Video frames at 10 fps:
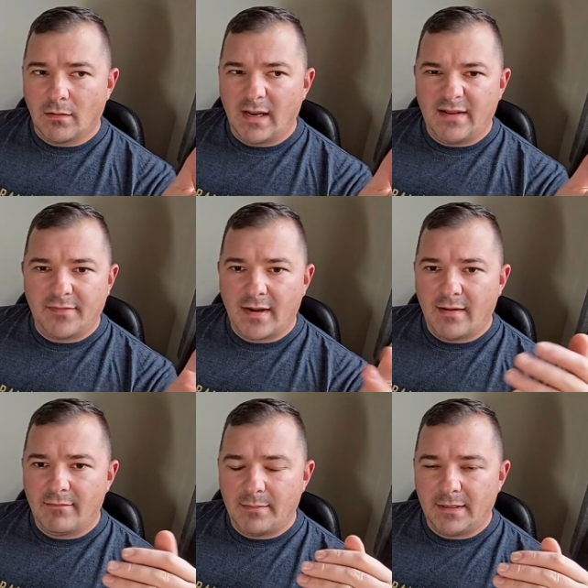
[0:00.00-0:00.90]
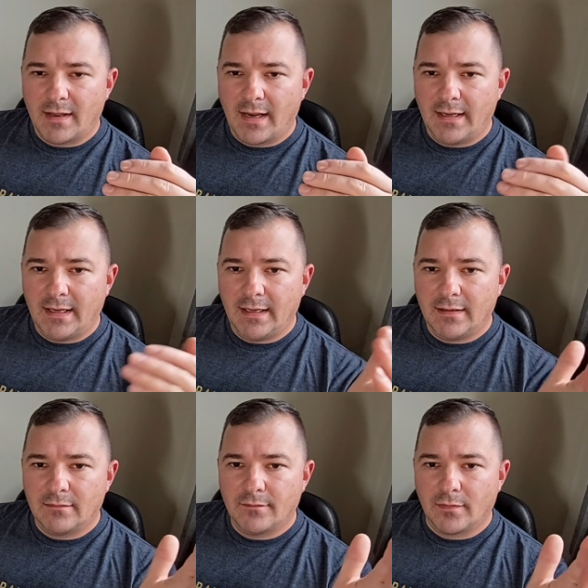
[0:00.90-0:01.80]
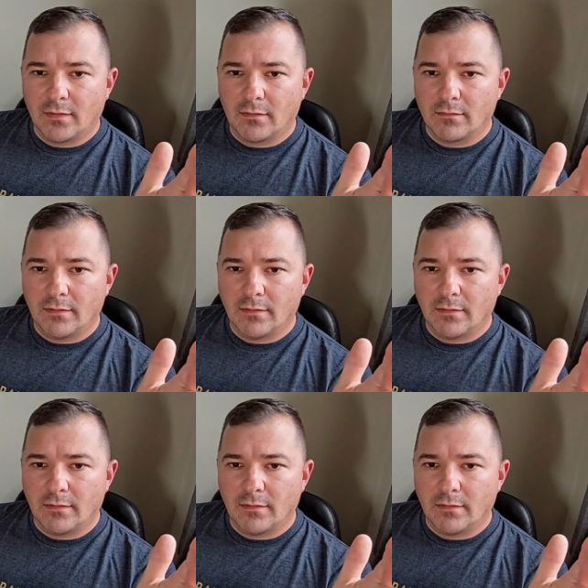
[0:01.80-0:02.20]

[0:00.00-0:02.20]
85, maybe 90 for